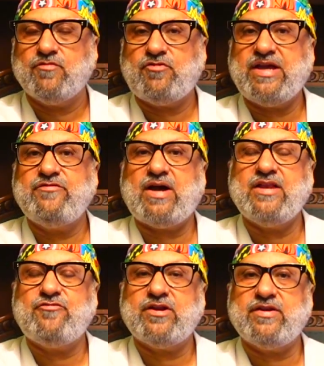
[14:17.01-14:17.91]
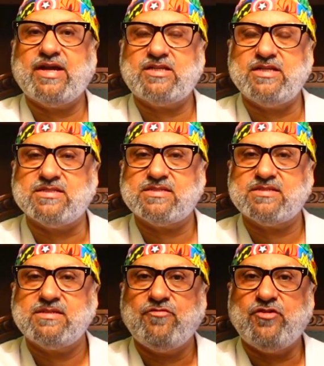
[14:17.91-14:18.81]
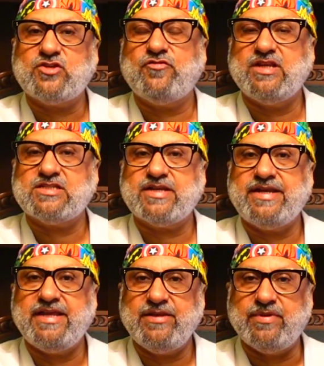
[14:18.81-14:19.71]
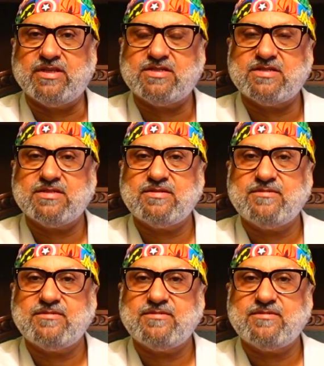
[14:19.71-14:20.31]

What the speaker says: 5-alpha reductase, which finasteride inhibits